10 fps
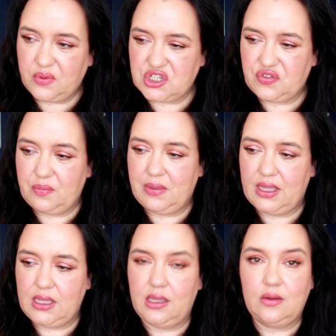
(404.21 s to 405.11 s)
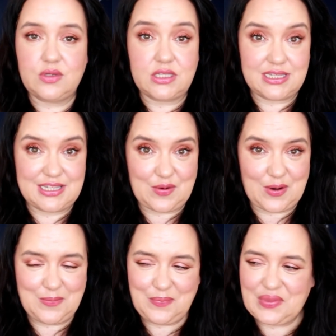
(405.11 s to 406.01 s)
which for me was the
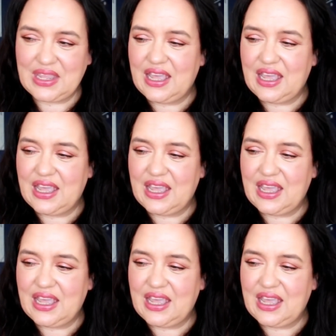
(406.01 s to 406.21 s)
serum,